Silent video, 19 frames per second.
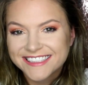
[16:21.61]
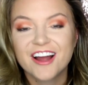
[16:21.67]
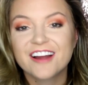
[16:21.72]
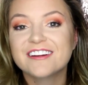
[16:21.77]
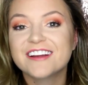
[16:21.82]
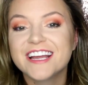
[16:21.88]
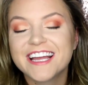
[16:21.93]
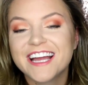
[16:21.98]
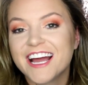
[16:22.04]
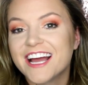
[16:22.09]

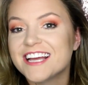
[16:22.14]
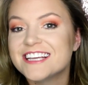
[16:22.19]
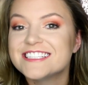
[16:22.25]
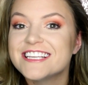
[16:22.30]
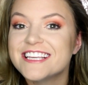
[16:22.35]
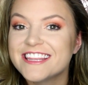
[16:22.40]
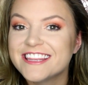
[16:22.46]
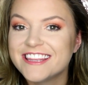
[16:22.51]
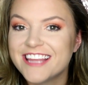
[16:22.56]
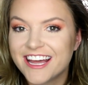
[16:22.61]
Alright guys,
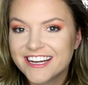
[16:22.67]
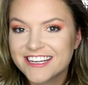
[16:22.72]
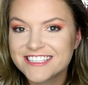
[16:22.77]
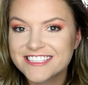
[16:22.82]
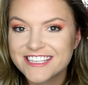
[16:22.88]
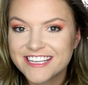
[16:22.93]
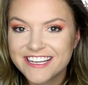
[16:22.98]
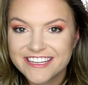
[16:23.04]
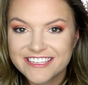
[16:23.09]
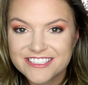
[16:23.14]
that
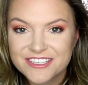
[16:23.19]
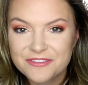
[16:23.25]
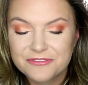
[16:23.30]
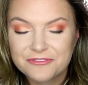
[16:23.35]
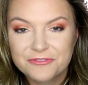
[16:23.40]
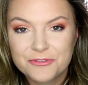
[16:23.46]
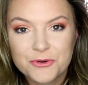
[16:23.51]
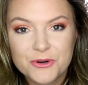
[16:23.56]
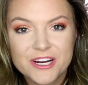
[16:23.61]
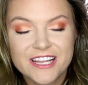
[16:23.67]
is it
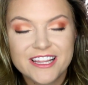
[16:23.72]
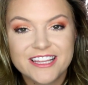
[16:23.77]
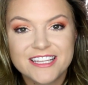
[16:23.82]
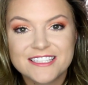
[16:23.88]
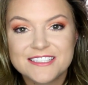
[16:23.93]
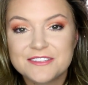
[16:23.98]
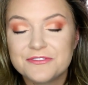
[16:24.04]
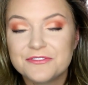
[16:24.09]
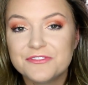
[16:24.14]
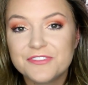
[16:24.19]
for
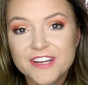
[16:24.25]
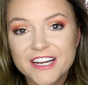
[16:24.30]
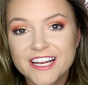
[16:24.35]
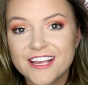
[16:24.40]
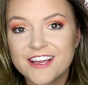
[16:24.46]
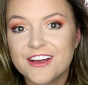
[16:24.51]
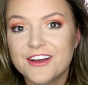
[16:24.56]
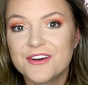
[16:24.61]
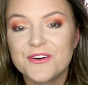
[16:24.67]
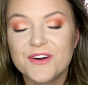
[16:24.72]
this
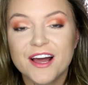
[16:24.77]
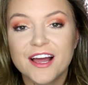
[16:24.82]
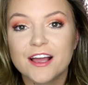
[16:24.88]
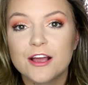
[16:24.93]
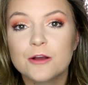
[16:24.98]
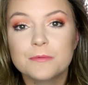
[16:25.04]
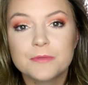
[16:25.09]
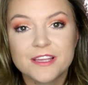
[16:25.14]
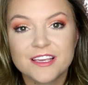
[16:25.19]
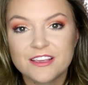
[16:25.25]
video. I
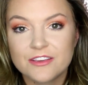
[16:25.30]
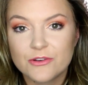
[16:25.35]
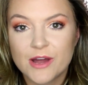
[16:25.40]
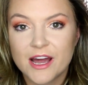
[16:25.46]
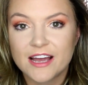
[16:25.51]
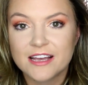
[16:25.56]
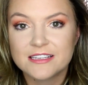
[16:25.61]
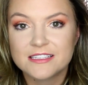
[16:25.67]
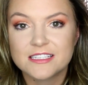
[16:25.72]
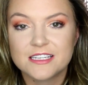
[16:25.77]
hope that you
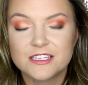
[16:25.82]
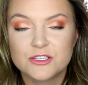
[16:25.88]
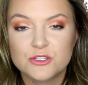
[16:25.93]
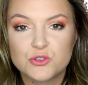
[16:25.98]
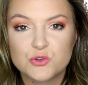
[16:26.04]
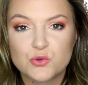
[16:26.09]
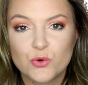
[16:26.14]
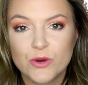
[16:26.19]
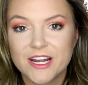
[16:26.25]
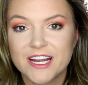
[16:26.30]
guys
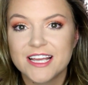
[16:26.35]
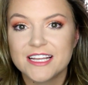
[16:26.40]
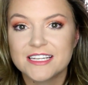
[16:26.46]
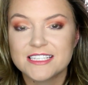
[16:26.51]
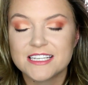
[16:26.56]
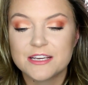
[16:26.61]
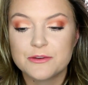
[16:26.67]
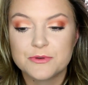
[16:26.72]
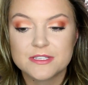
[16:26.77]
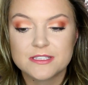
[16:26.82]
enjoyed
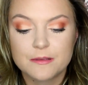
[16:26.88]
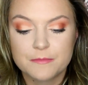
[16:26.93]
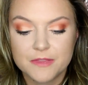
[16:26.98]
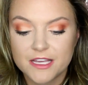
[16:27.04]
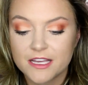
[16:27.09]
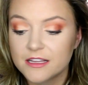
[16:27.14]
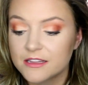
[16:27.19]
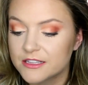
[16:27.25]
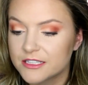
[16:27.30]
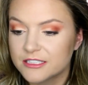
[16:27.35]
it. It was
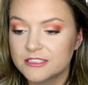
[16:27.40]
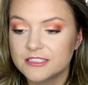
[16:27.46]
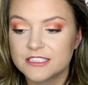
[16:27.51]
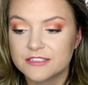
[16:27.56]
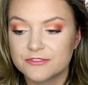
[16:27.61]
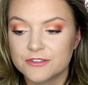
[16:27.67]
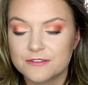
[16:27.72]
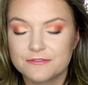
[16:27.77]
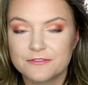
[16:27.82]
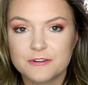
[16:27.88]
something a little
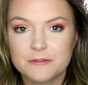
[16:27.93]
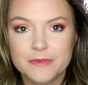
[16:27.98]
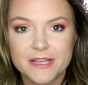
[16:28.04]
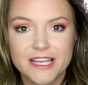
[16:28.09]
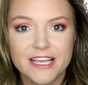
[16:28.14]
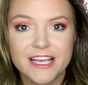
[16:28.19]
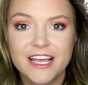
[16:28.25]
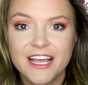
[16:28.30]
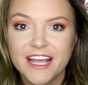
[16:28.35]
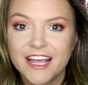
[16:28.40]
different for
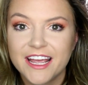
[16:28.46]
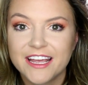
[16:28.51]
me.